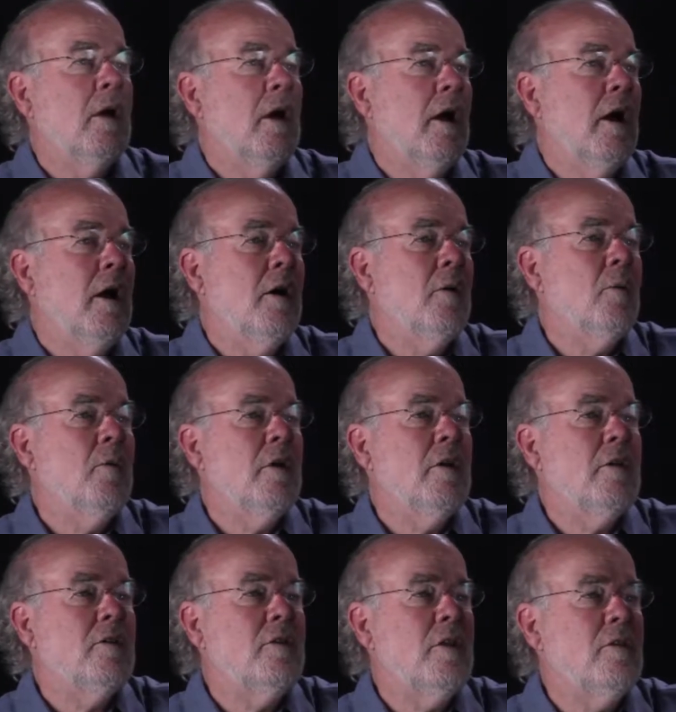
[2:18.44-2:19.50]
where
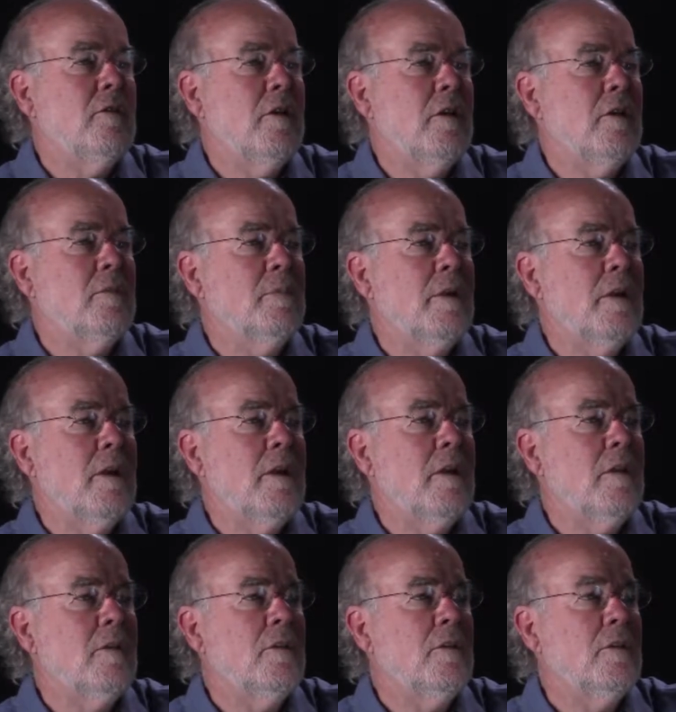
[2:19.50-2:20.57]
the teacher
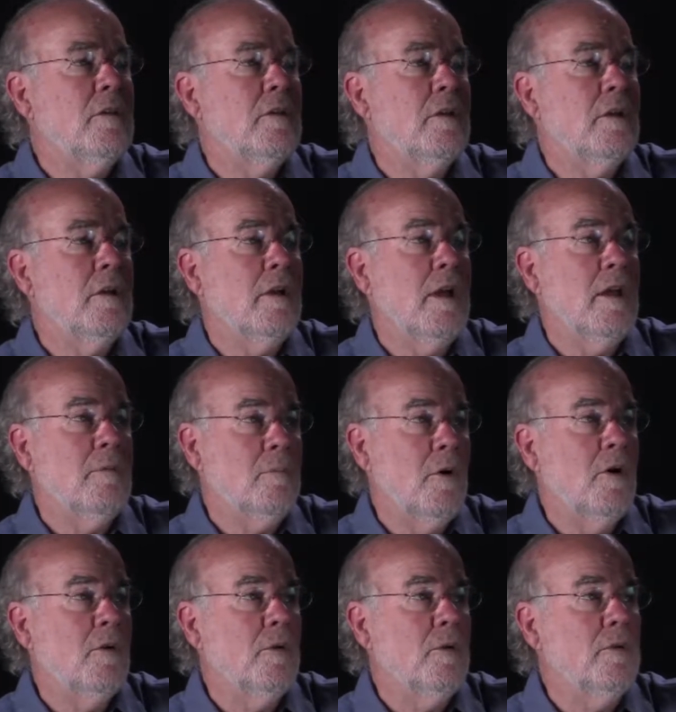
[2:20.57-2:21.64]
explains and
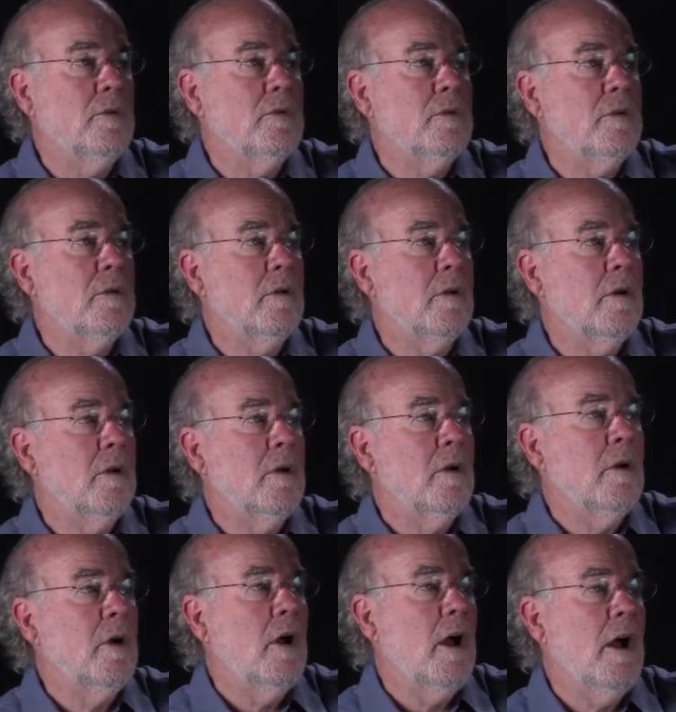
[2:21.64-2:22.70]
models
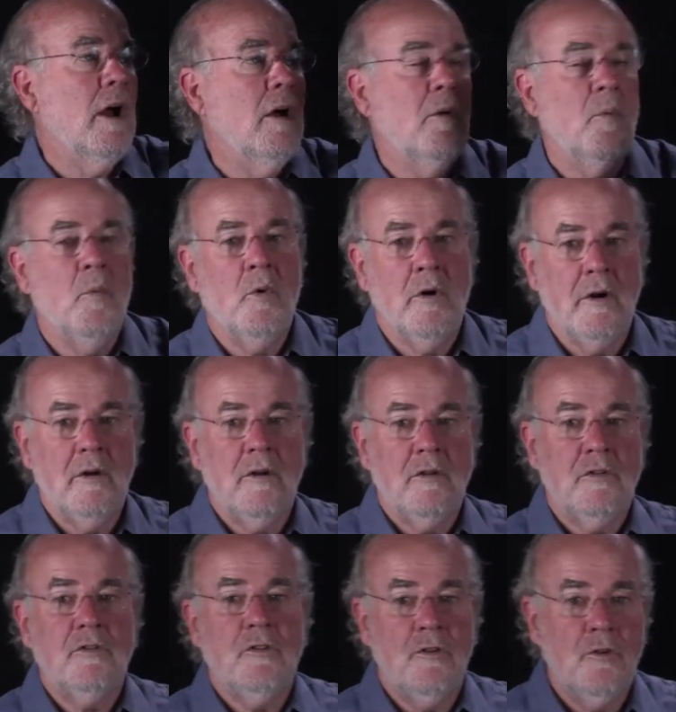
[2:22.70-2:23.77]
what it
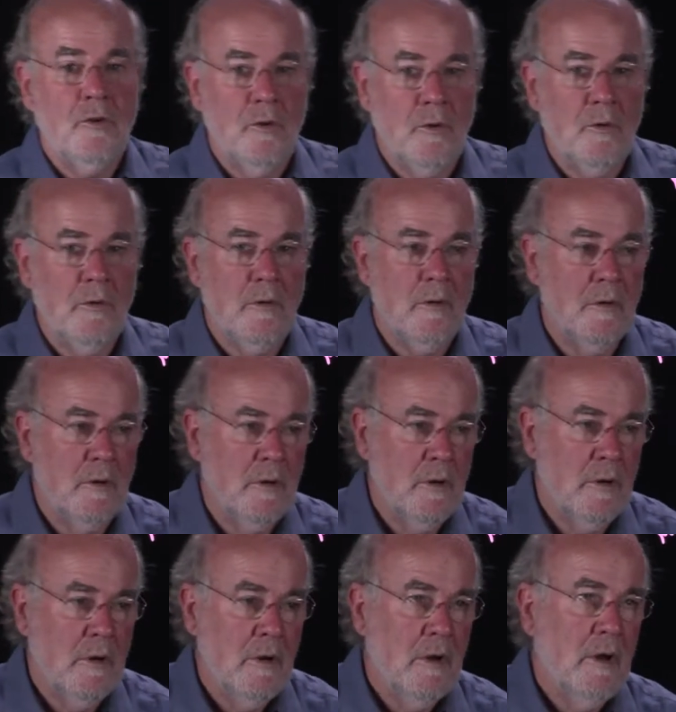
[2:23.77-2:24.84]
is to do.
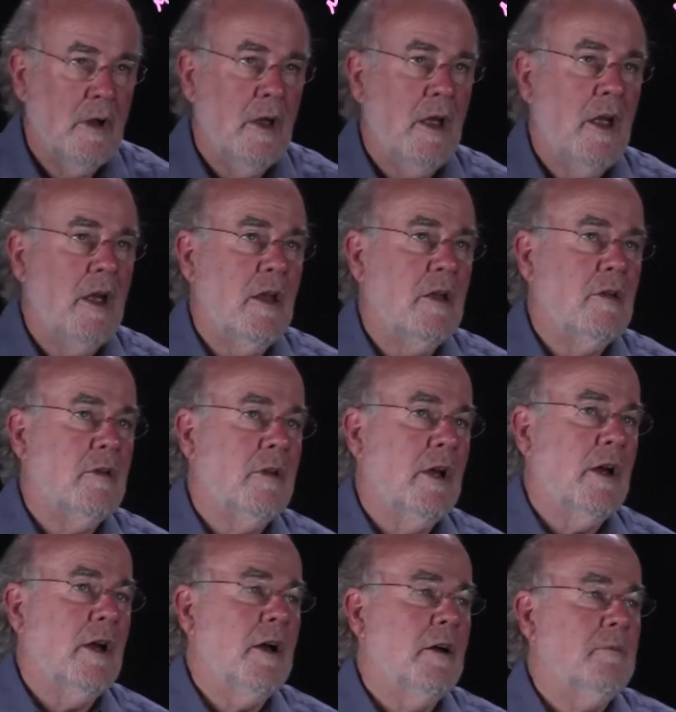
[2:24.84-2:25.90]
And
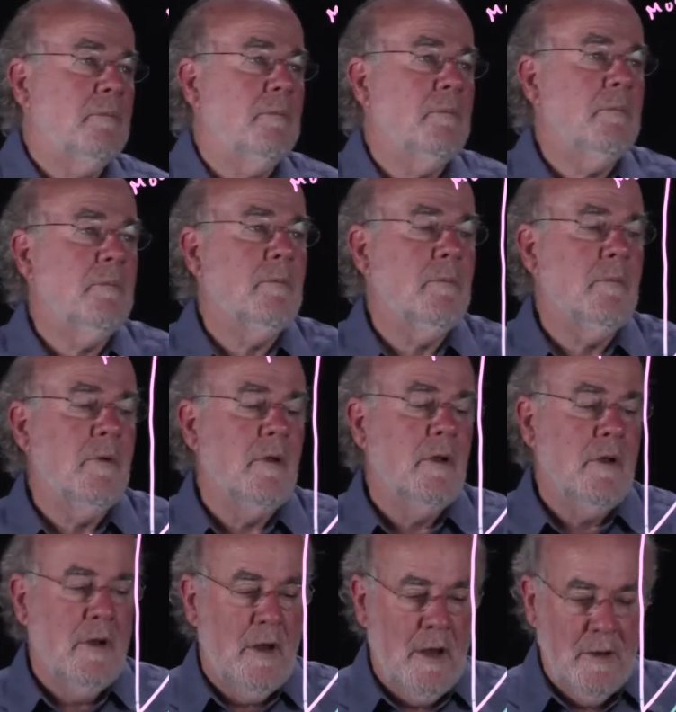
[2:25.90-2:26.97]

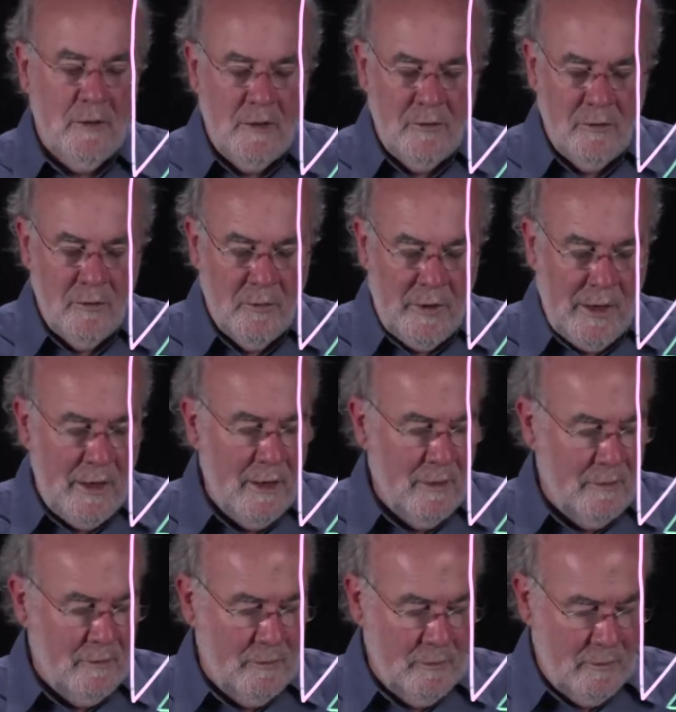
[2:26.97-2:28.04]
then you
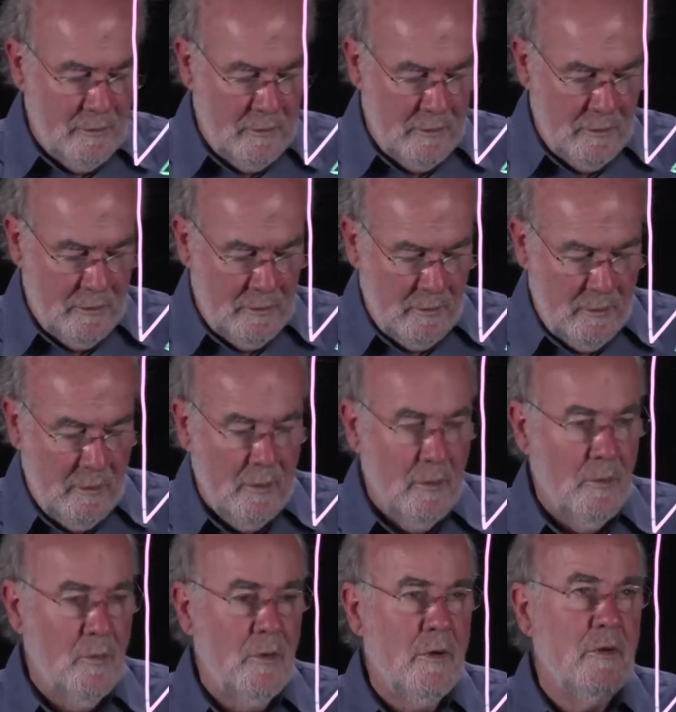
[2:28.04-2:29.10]
end
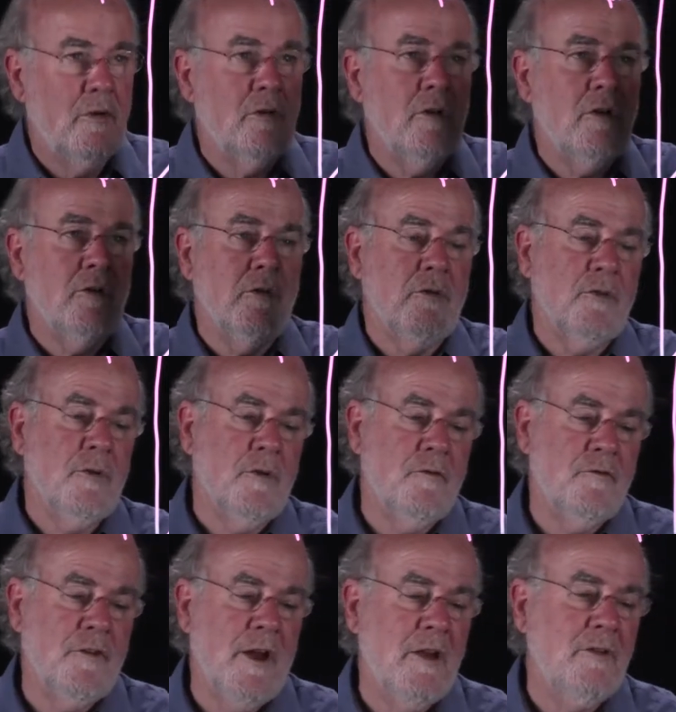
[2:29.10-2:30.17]
with the teacher sort of
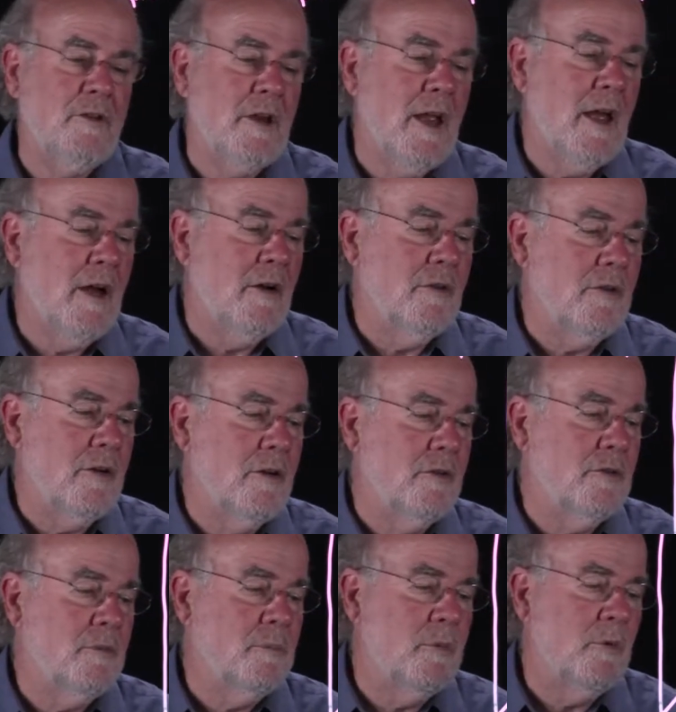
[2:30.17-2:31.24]
phasing out his
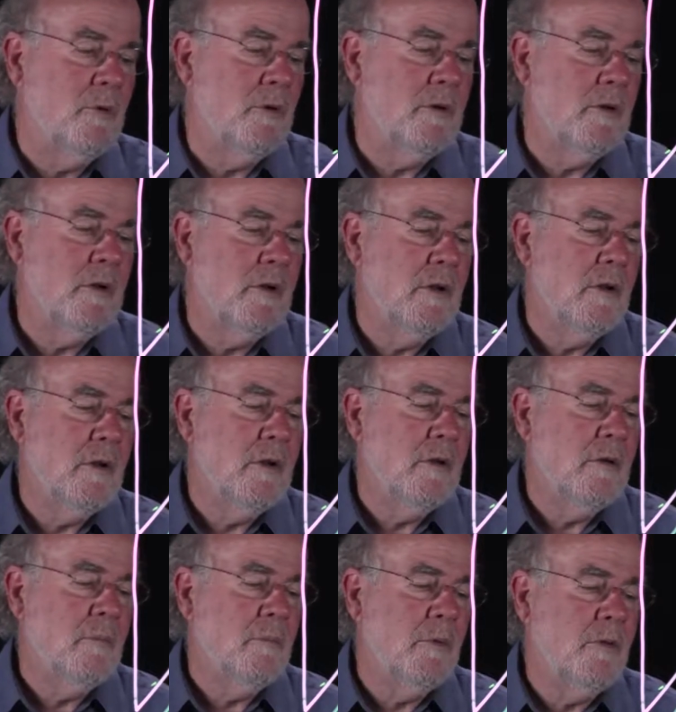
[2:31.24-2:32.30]
support,
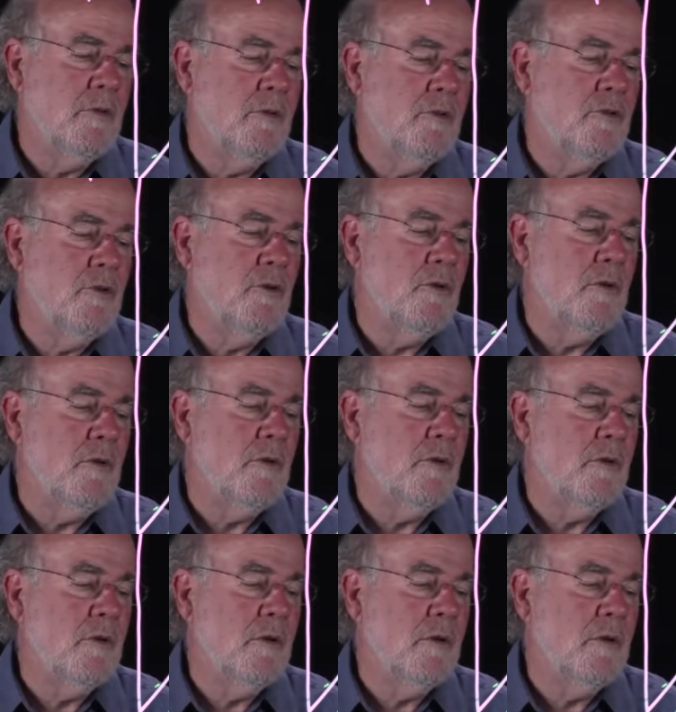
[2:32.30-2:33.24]
but the student